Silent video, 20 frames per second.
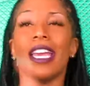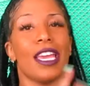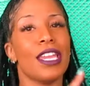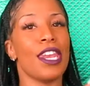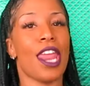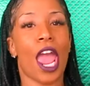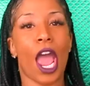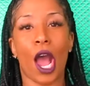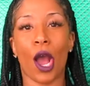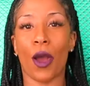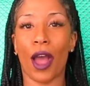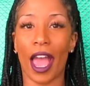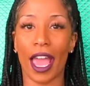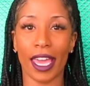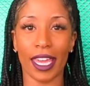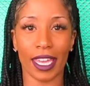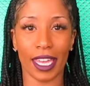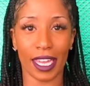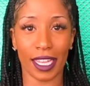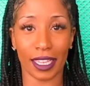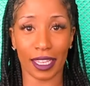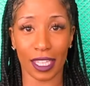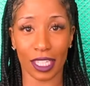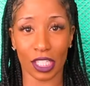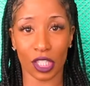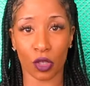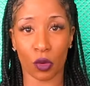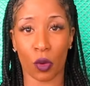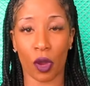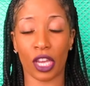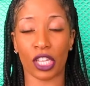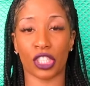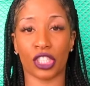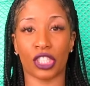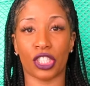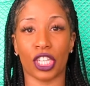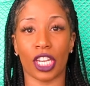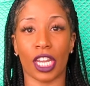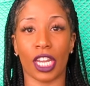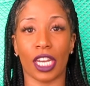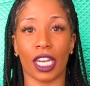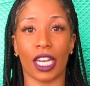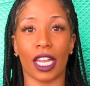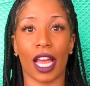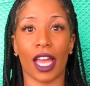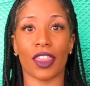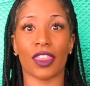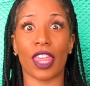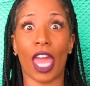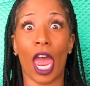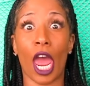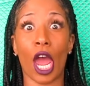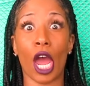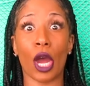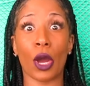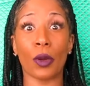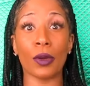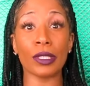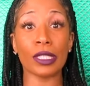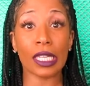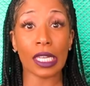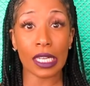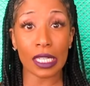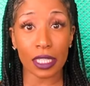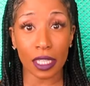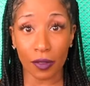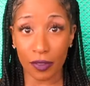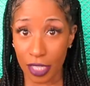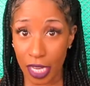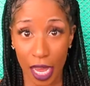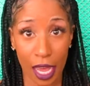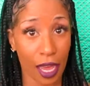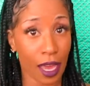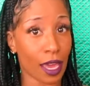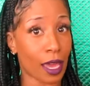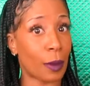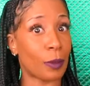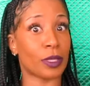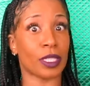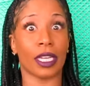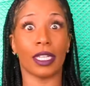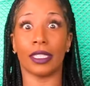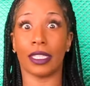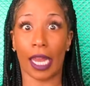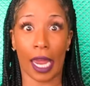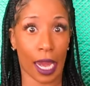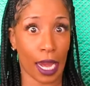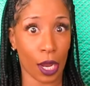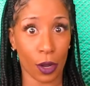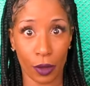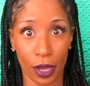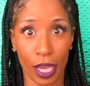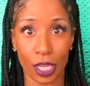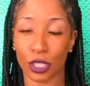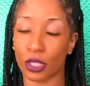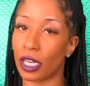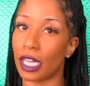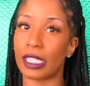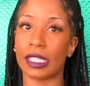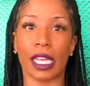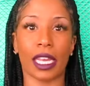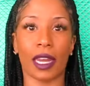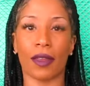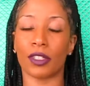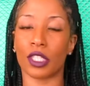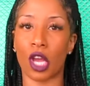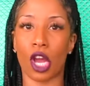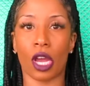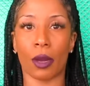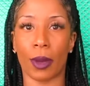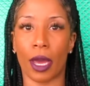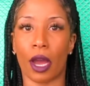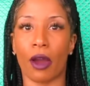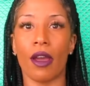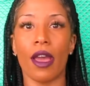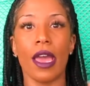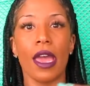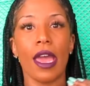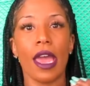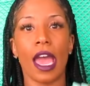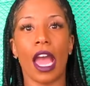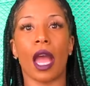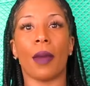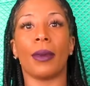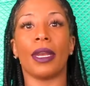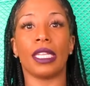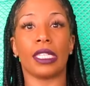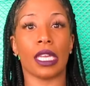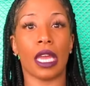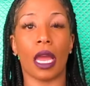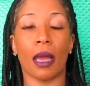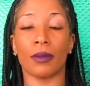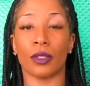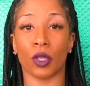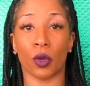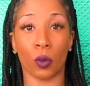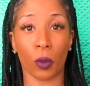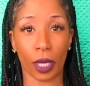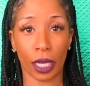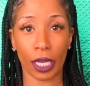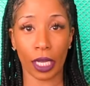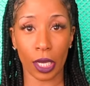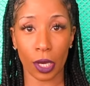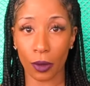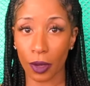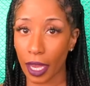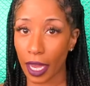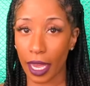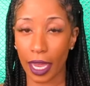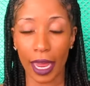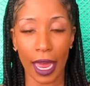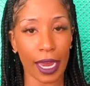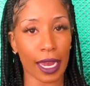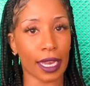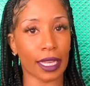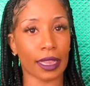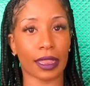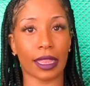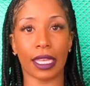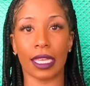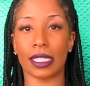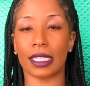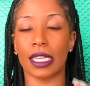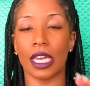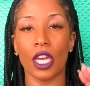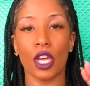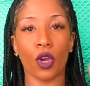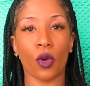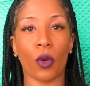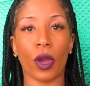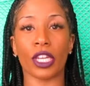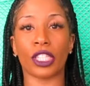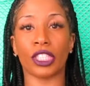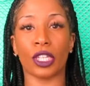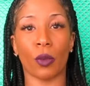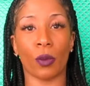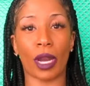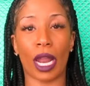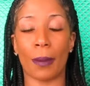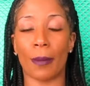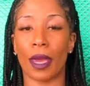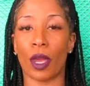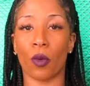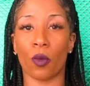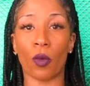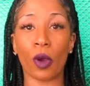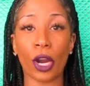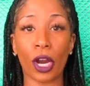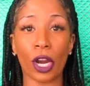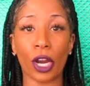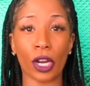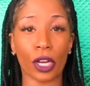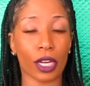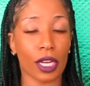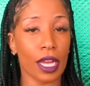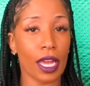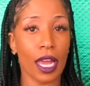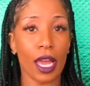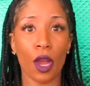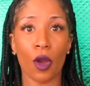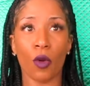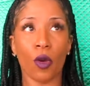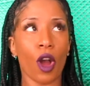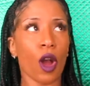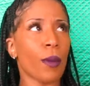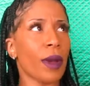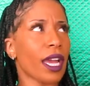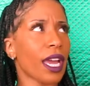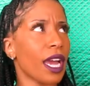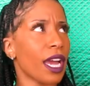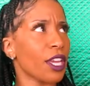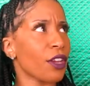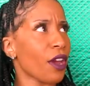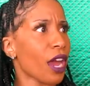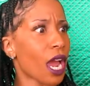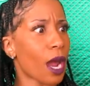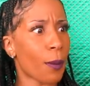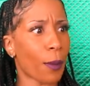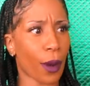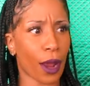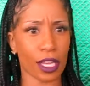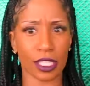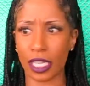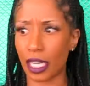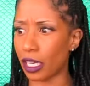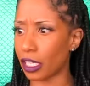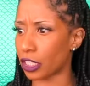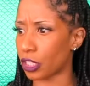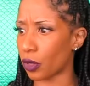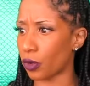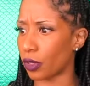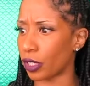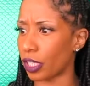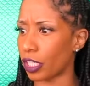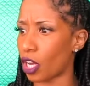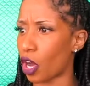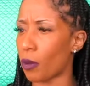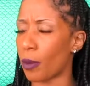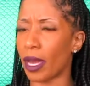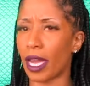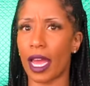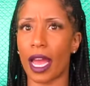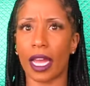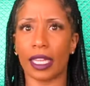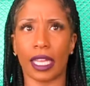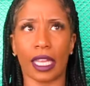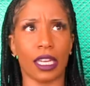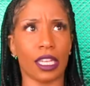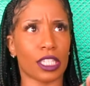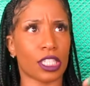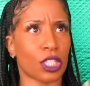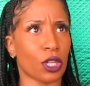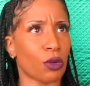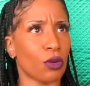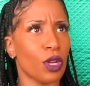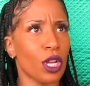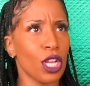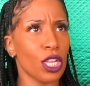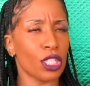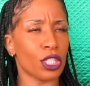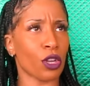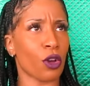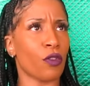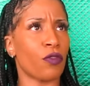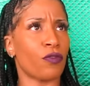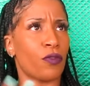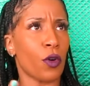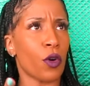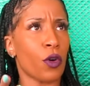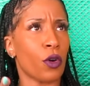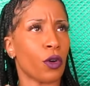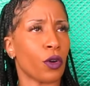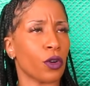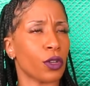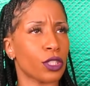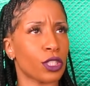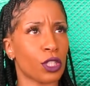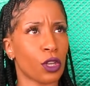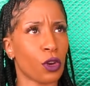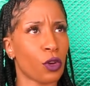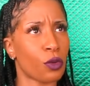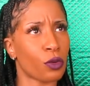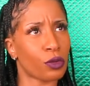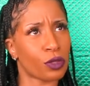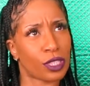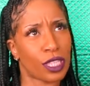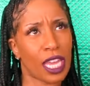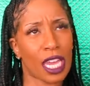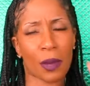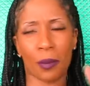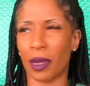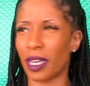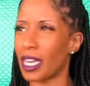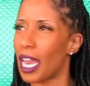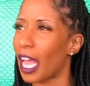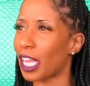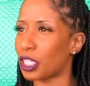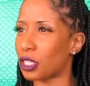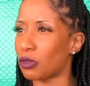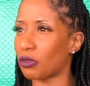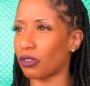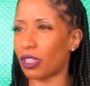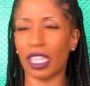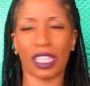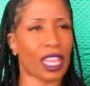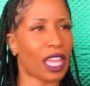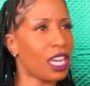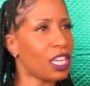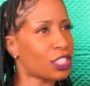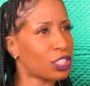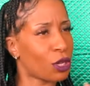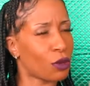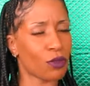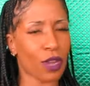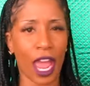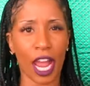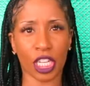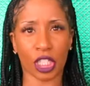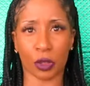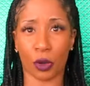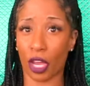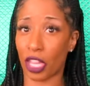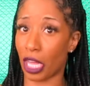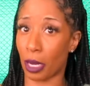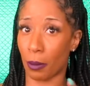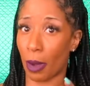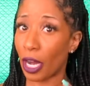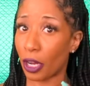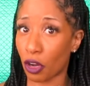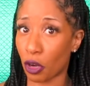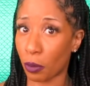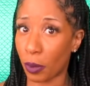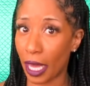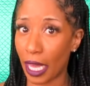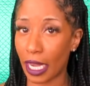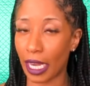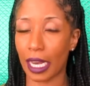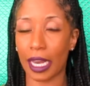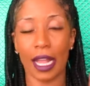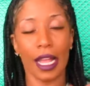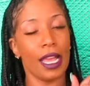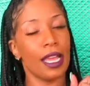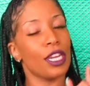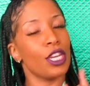Now, I get this question thousands of times a day, okay? So let's not even talk about how many times a week, okay? I get this question when I'm at work. Oh my God, your eyebrows, they look so good. Oh my God, they look so full, so thick, but not too thick. They look so natural. Are they microbladed?